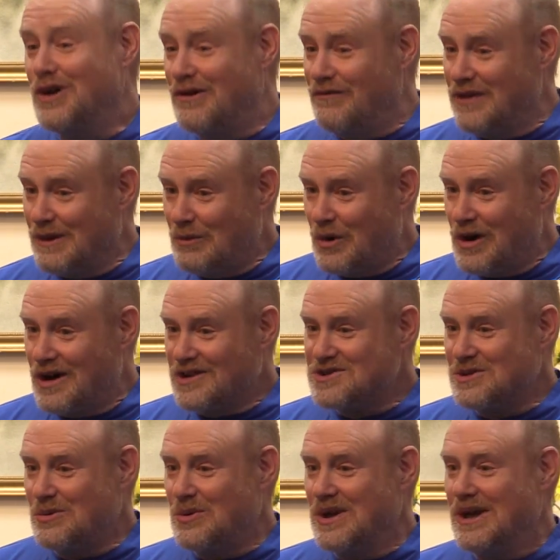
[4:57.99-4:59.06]
of them
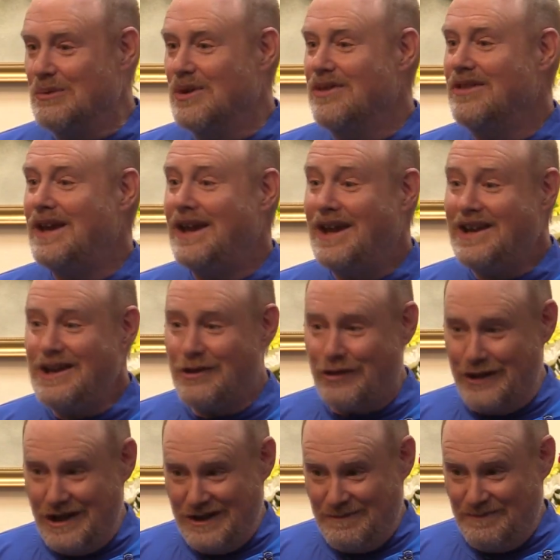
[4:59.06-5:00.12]
walks away with
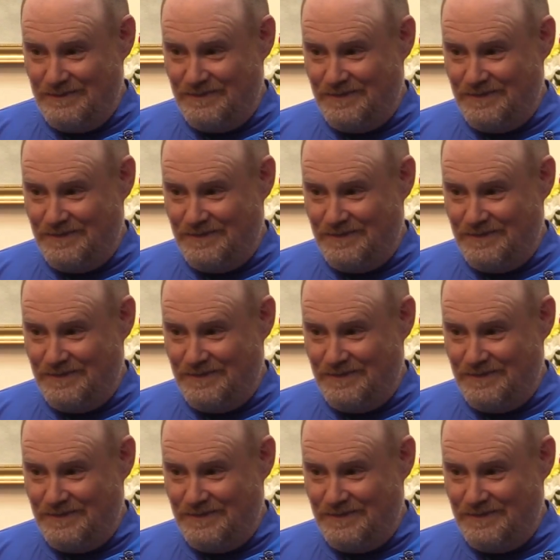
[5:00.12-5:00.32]
anything.